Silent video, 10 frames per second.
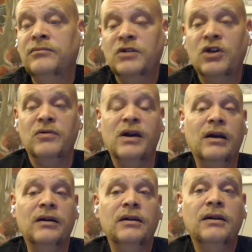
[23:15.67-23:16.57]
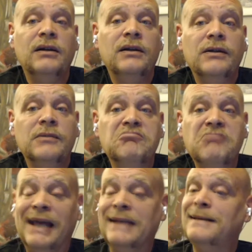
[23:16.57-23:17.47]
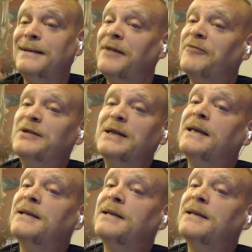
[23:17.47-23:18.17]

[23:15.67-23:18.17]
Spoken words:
career is enough to